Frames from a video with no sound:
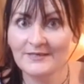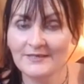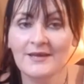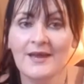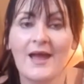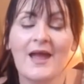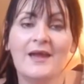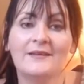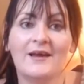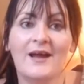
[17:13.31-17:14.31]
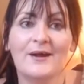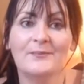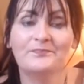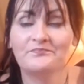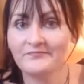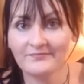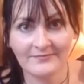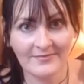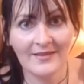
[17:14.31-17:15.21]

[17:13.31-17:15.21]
to me and um,